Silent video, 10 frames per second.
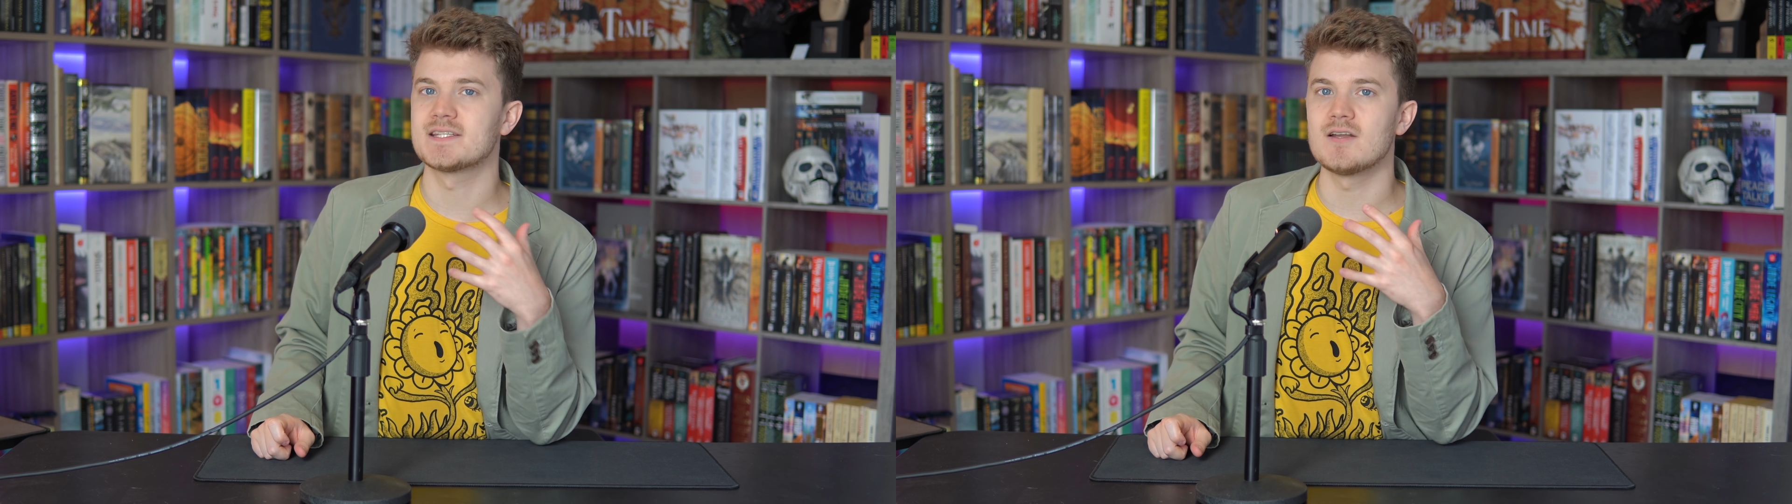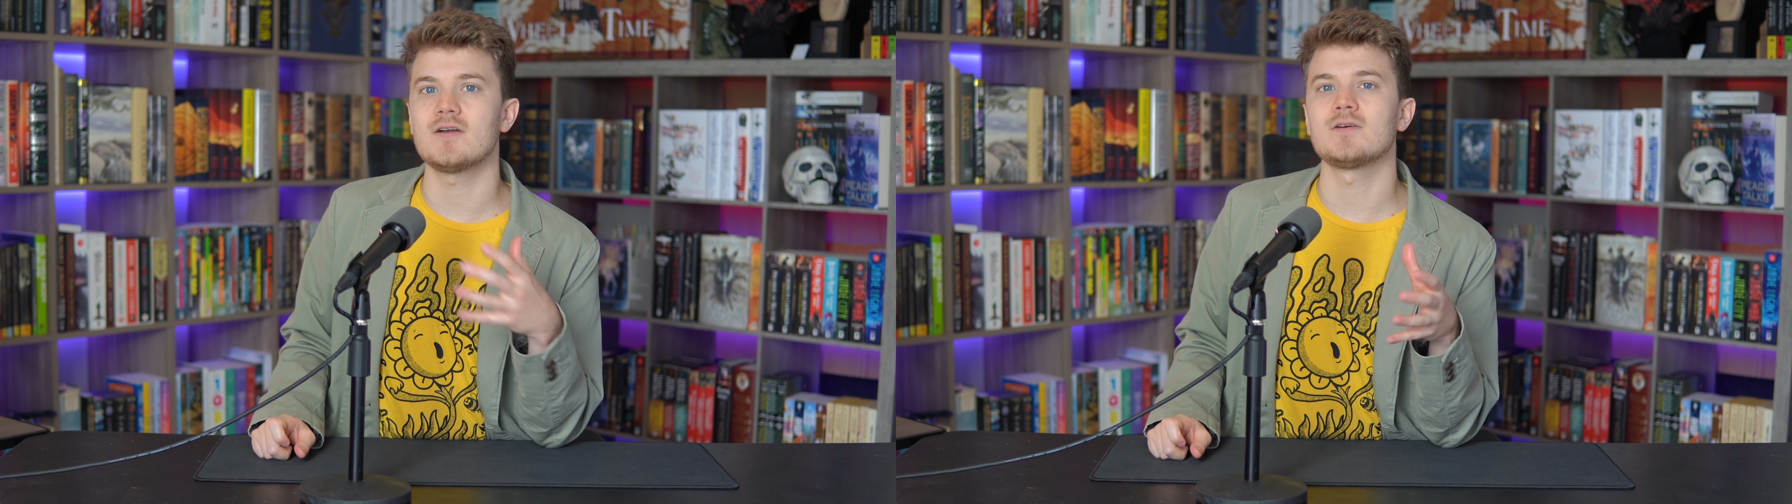
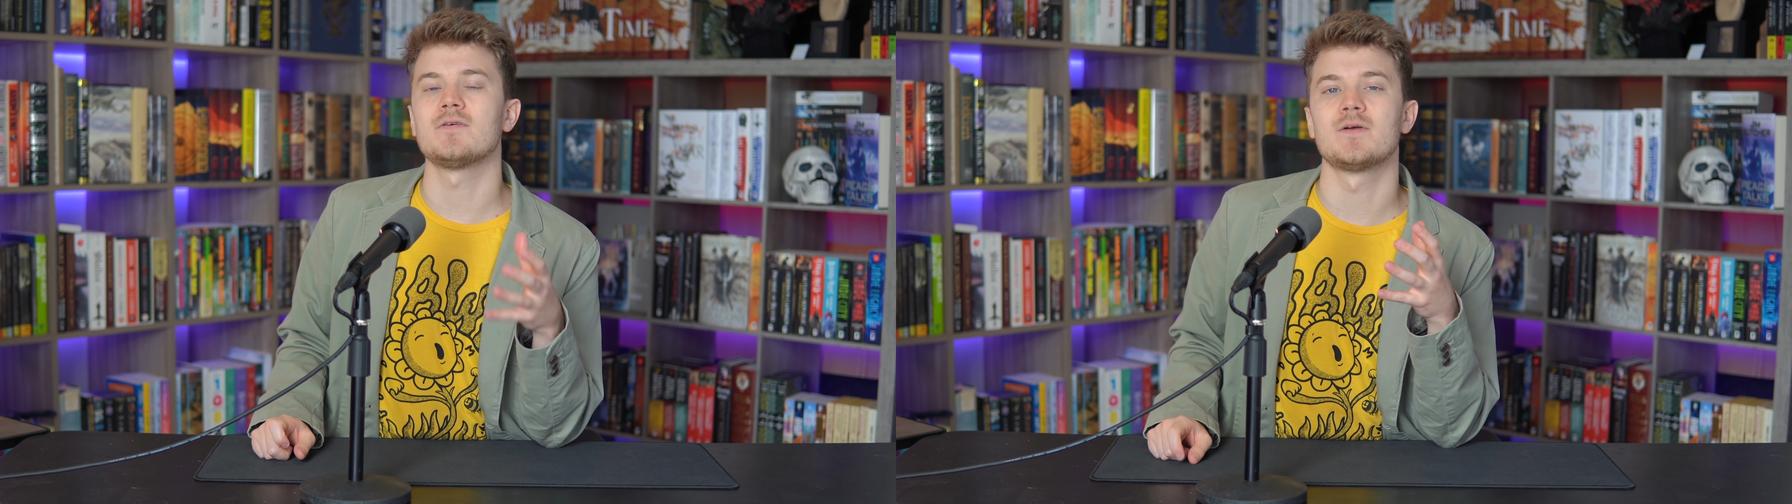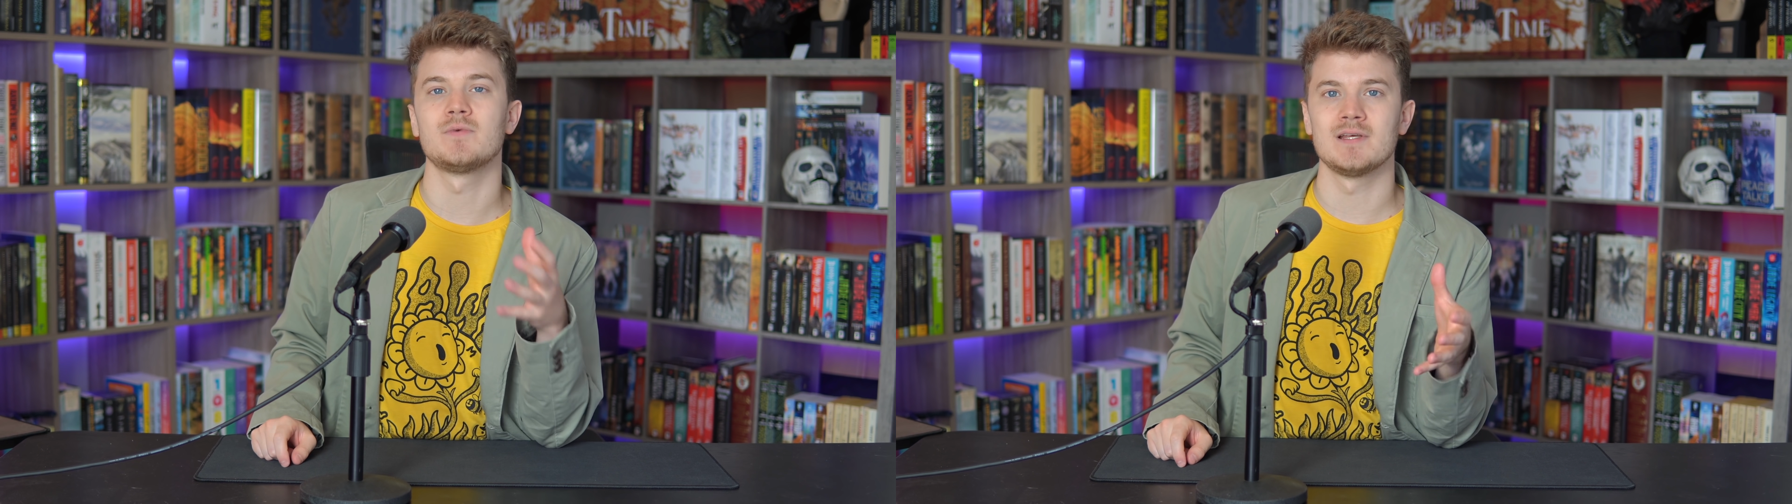It's an article
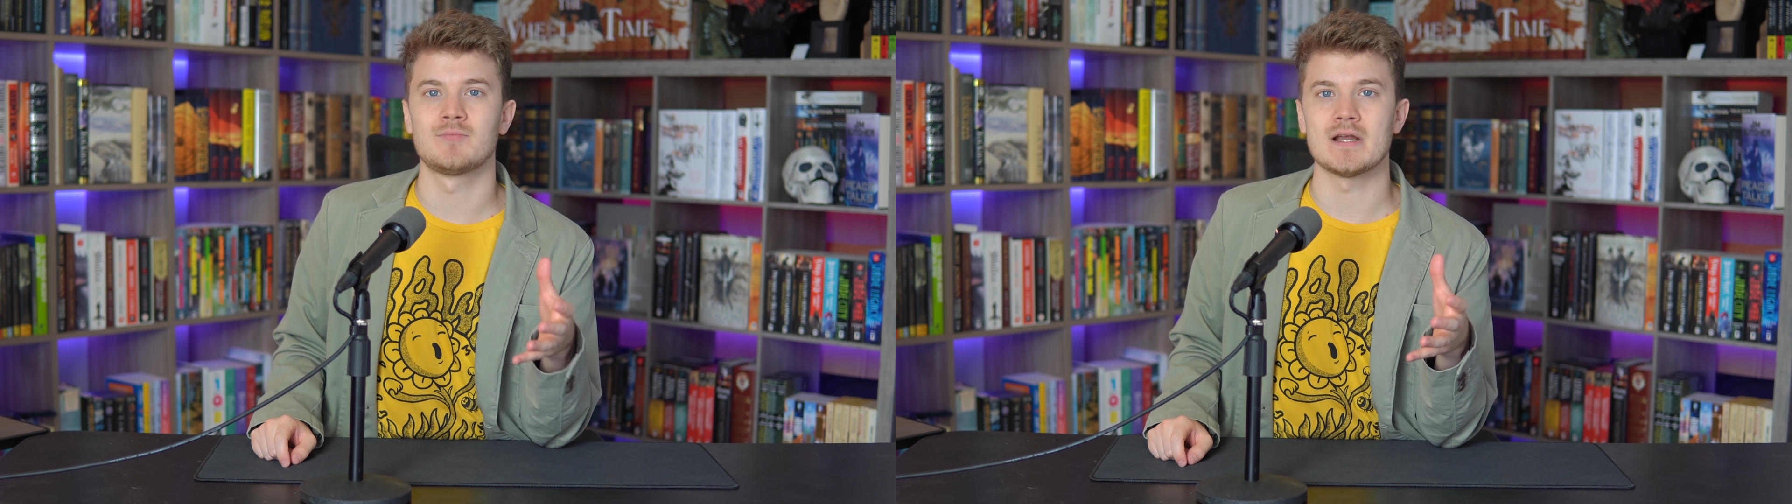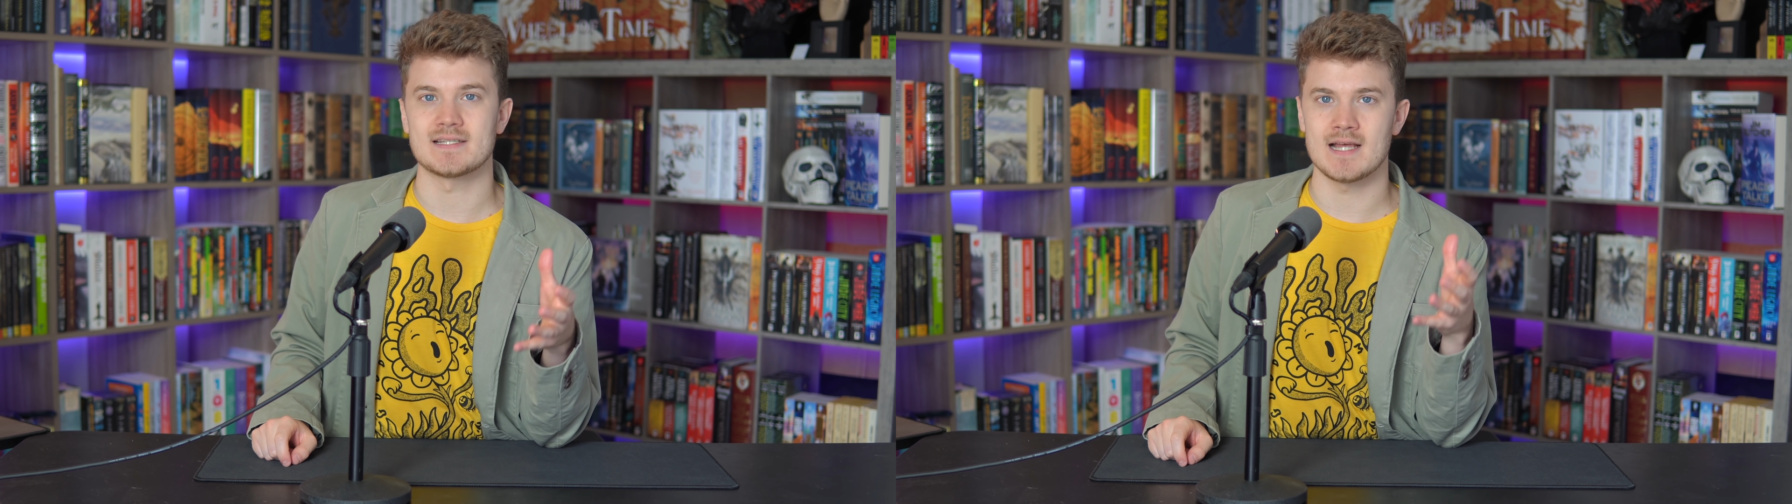that really breaks